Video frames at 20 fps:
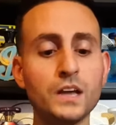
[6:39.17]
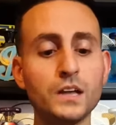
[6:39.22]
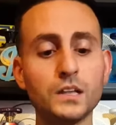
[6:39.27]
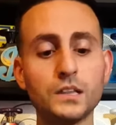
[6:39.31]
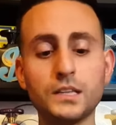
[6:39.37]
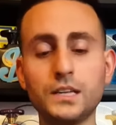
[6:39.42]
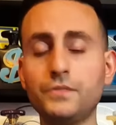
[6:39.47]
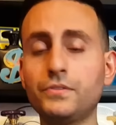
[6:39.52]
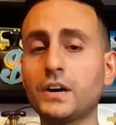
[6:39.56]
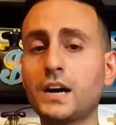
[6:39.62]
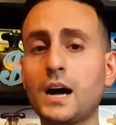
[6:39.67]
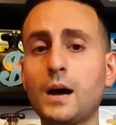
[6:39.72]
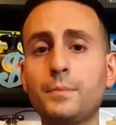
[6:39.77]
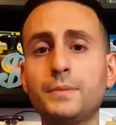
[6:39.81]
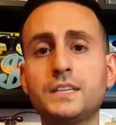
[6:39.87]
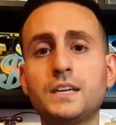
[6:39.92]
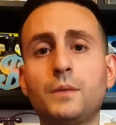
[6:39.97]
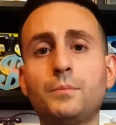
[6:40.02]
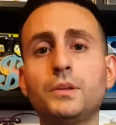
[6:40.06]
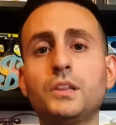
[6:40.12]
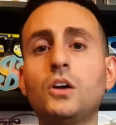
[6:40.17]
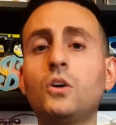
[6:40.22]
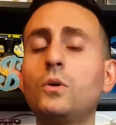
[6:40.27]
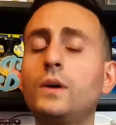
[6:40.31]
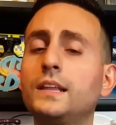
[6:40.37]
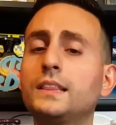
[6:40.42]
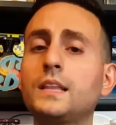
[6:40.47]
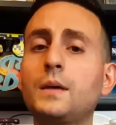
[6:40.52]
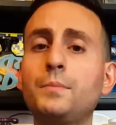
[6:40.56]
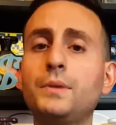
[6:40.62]
leave a comment down below
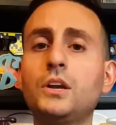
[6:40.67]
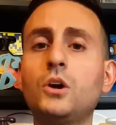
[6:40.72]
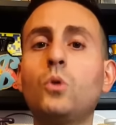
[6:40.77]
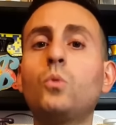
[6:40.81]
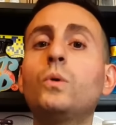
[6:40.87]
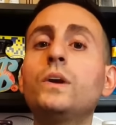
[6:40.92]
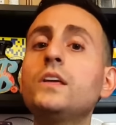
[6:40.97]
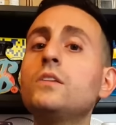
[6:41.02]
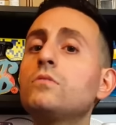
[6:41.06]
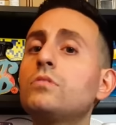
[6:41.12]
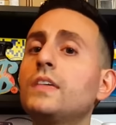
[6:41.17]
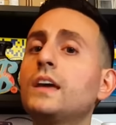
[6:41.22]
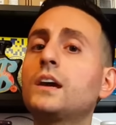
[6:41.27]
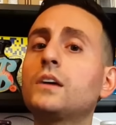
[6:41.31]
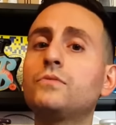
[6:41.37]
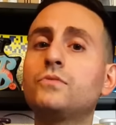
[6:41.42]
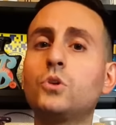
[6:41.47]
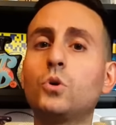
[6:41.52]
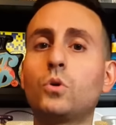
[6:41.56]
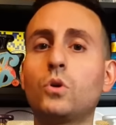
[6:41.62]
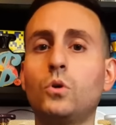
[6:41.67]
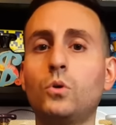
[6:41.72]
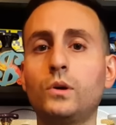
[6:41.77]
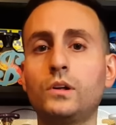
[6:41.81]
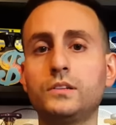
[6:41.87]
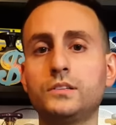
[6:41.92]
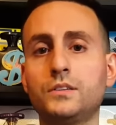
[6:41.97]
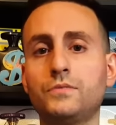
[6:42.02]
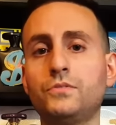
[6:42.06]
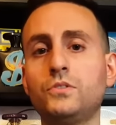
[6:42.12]
and let me know, what do you think of your
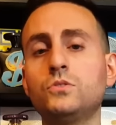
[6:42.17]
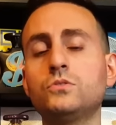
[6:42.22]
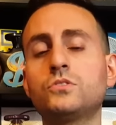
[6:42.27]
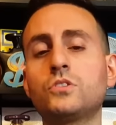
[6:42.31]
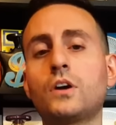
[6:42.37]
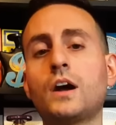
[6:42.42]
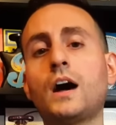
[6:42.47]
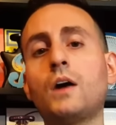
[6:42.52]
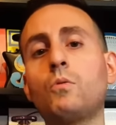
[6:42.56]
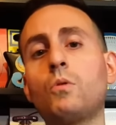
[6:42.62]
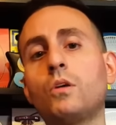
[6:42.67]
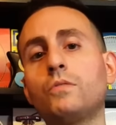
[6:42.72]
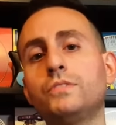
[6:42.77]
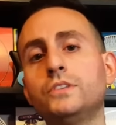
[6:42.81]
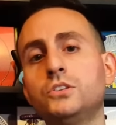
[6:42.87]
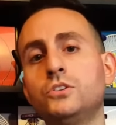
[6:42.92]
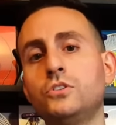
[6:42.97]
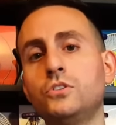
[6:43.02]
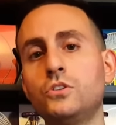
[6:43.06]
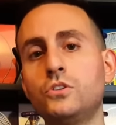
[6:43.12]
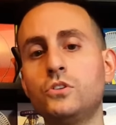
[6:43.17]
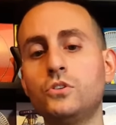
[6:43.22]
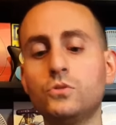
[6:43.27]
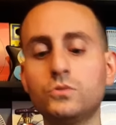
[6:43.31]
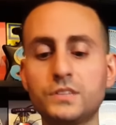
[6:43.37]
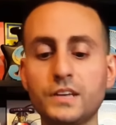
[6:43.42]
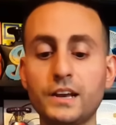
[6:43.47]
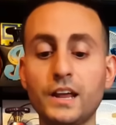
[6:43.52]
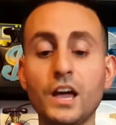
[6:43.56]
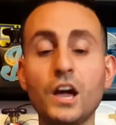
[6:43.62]
oil diffuser? How often do you
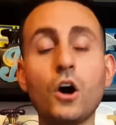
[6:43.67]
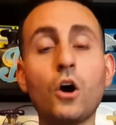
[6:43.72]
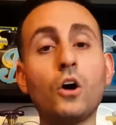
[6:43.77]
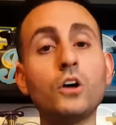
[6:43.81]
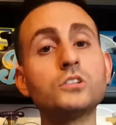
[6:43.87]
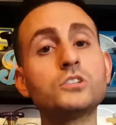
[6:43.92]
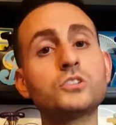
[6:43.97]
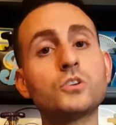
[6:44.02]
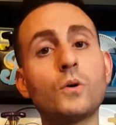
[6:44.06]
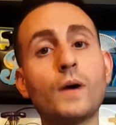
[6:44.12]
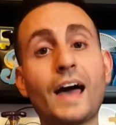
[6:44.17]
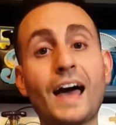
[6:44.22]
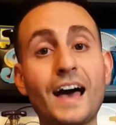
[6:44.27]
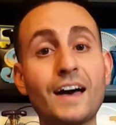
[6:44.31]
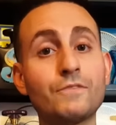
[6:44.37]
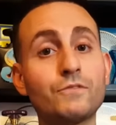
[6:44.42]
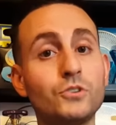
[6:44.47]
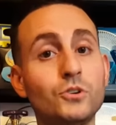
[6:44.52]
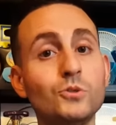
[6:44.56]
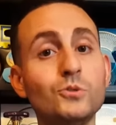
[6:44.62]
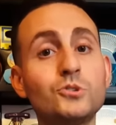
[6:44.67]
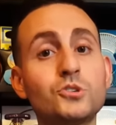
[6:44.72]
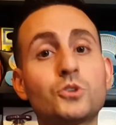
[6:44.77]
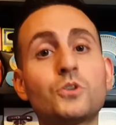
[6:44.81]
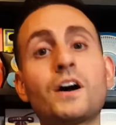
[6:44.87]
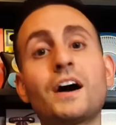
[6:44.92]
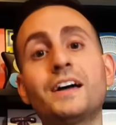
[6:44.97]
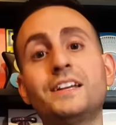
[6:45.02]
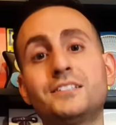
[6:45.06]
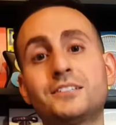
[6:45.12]
use it? Also, have you
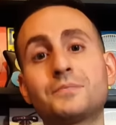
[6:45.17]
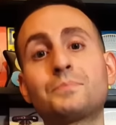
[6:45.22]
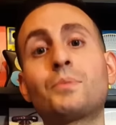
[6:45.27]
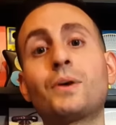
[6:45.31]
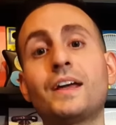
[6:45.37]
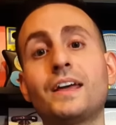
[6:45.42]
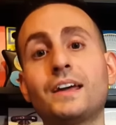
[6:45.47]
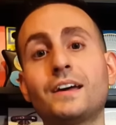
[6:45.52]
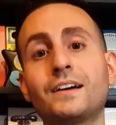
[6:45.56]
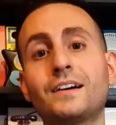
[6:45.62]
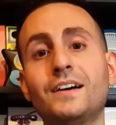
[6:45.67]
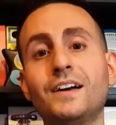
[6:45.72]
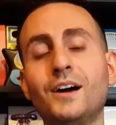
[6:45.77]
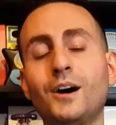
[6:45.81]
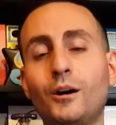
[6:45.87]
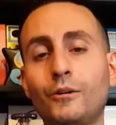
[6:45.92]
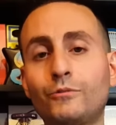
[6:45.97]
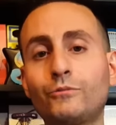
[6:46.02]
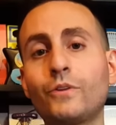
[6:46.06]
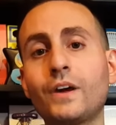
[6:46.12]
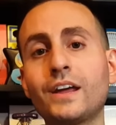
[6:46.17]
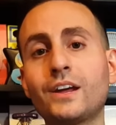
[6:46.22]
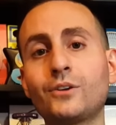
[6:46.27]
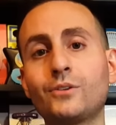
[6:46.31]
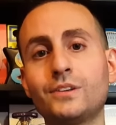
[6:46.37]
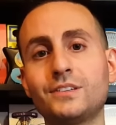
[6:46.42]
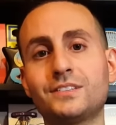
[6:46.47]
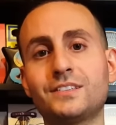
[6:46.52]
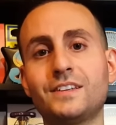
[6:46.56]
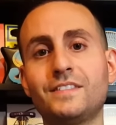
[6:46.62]
tried spraying a
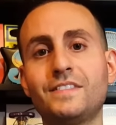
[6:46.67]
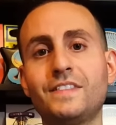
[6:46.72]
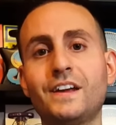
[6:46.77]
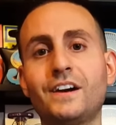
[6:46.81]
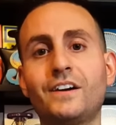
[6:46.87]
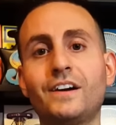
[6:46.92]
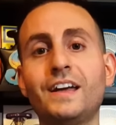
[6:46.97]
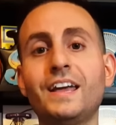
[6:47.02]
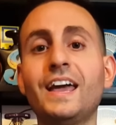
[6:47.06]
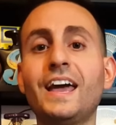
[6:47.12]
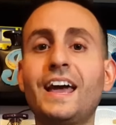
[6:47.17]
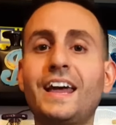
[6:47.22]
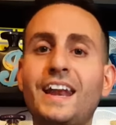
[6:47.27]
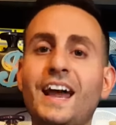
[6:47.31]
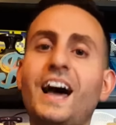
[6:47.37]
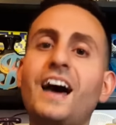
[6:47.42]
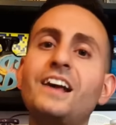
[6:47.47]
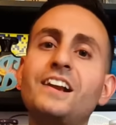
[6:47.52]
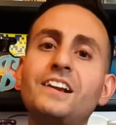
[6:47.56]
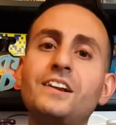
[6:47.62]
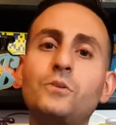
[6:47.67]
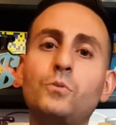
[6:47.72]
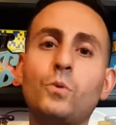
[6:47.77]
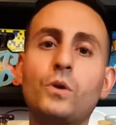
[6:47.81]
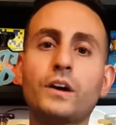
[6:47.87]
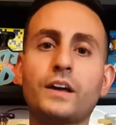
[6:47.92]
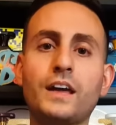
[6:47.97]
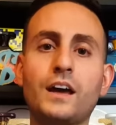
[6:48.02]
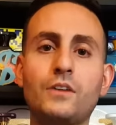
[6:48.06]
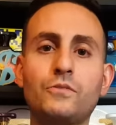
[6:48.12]
fragrance in there, and how did it
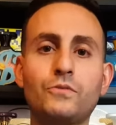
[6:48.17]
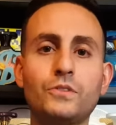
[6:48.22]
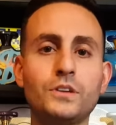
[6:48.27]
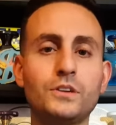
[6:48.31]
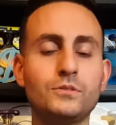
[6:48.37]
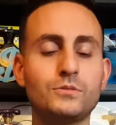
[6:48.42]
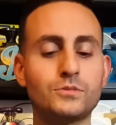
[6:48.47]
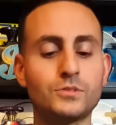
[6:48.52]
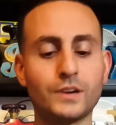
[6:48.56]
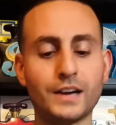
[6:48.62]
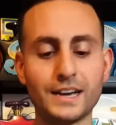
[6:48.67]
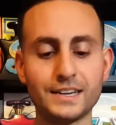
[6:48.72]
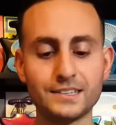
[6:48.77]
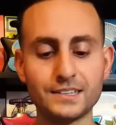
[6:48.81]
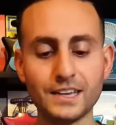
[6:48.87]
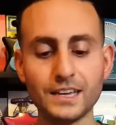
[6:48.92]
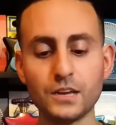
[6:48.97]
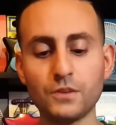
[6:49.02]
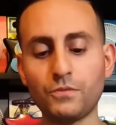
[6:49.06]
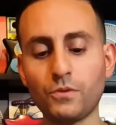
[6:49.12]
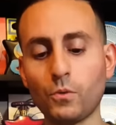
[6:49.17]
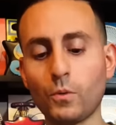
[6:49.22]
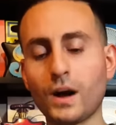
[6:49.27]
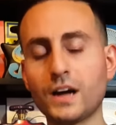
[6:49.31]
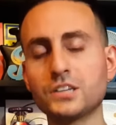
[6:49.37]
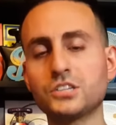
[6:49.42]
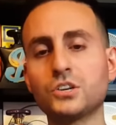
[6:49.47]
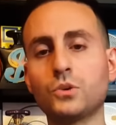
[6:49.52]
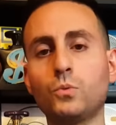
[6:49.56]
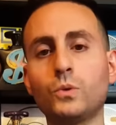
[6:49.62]
work out for you? So guys, thank you for
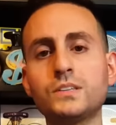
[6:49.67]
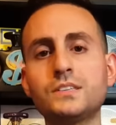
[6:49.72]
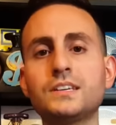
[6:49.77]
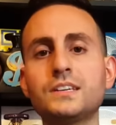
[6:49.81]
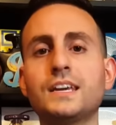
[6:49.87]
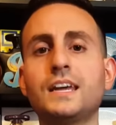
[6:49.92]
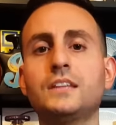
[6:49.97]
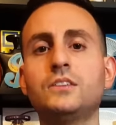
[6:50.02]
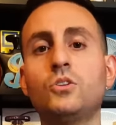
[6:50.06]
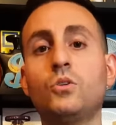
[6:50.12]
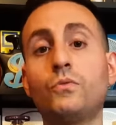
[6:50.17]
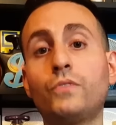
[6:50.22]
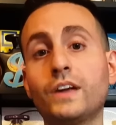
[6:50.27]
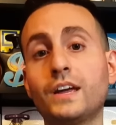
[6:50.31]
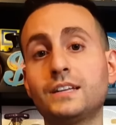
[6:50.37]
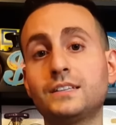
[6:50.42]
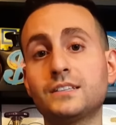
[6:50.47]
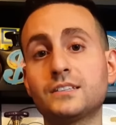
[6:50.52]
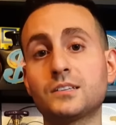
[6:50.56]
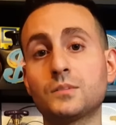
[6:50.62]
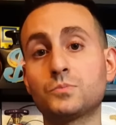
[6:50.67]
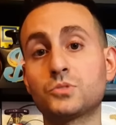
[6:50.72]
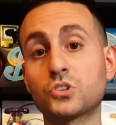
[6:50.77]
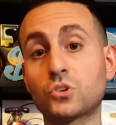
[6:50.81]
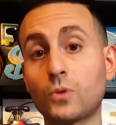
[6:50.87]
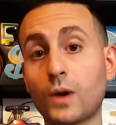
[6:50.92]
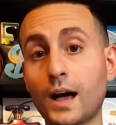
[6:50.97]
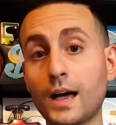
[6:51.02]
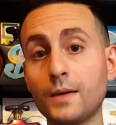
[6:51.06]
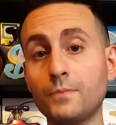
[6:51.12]
watching. Once again, don't forget to
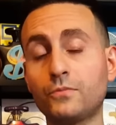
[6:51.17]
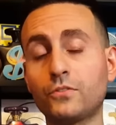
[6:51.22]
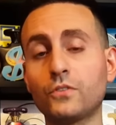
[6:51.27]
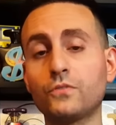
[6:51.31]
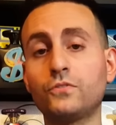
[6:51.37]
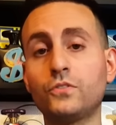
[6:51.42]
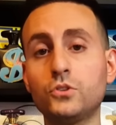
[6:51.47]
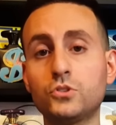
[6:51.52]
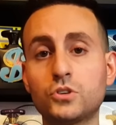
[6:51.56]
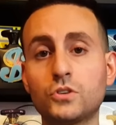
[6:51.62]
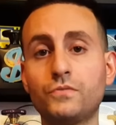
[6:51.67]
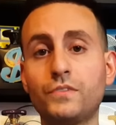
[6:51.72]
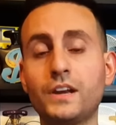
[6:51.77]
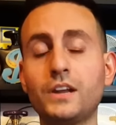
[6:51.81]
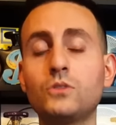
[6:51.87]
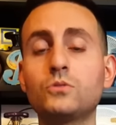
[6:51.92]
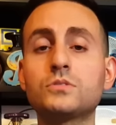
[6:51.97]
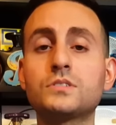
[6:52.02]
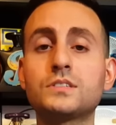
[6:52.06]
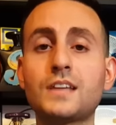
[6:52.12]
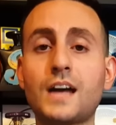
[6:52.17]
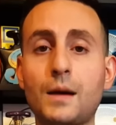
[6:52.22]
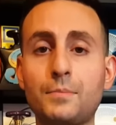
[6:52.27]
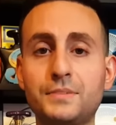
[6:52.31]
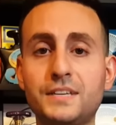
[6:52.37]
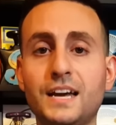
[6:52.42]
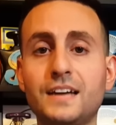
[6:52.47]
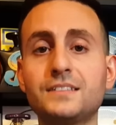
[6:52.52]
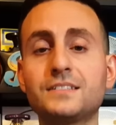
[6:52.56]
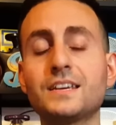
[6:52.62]
subscribe for future videos, top
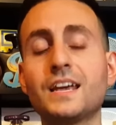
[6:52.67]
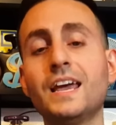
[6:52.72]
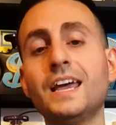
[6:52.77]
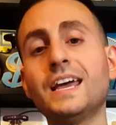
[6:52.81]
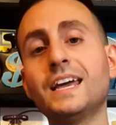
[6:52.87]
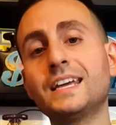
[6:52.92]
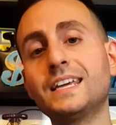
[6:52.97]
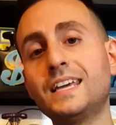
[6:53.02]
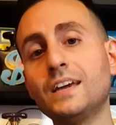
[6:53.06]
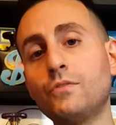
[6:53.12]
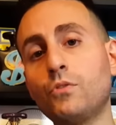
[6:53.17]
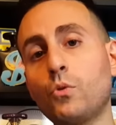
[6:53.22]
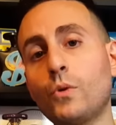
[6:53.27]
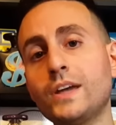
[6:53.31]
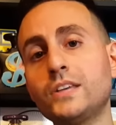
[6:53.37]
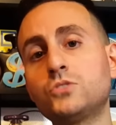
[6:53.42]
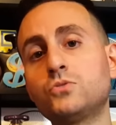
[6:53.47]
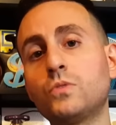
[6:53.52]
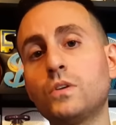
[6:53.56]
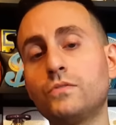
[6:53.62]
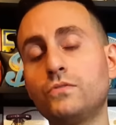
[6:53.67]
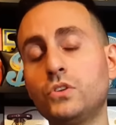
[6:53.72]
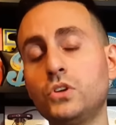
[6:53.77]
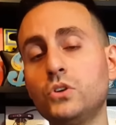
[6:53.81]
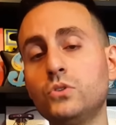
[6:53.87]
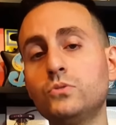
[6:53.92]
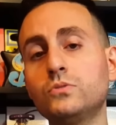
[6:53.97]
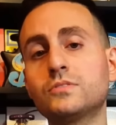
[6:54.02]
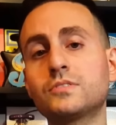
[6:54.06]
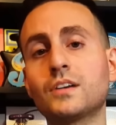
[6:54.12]
tens, giveaways,
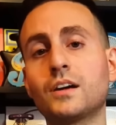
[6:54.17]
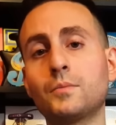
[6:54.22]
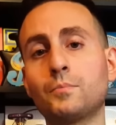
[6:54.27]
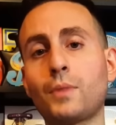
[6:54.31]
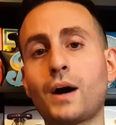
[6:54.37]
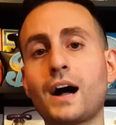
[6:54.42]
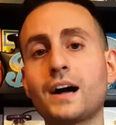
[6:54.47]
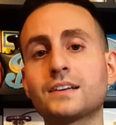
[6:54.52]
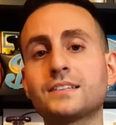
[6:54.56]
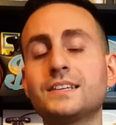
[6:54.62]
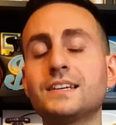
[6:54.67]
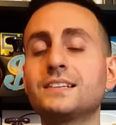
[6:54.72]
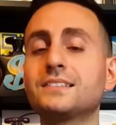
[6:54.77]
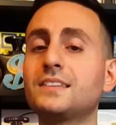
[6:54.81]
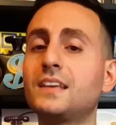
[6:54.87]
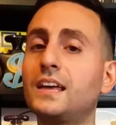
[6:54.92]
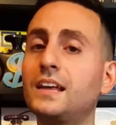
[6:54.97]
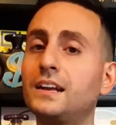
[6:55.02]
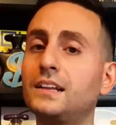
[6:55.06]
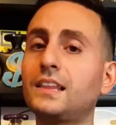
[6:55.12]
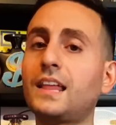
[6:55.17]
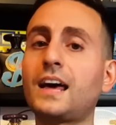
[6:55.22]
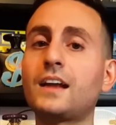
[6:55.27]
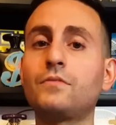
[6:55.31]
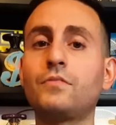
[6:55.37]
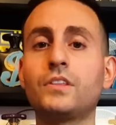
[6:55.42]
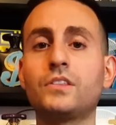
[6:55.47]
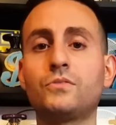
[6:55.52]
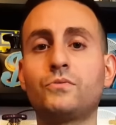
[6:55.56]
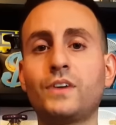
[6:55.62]
reviews, unboxings, and a lot of
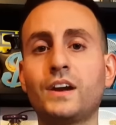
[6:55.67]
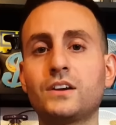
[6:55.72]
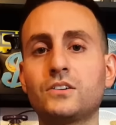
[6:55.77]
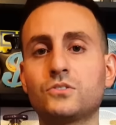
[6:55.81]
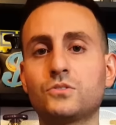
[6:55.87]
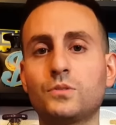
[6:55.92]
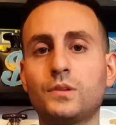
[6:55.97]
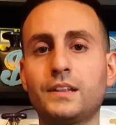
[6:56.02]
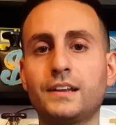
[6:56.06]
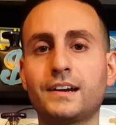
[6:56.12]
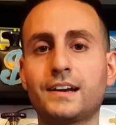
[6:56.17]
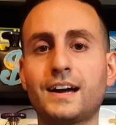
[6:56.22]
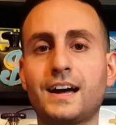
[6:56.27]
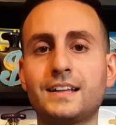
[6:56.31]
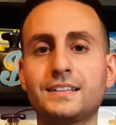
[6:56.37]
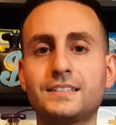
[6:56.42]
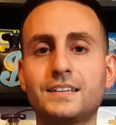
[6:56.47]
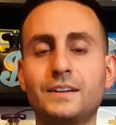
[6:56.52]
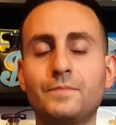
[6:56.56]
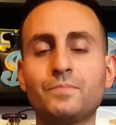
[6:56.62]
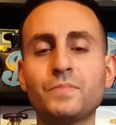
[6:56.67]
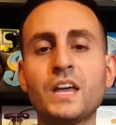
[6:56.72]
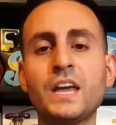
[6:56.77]
other fragrance related content.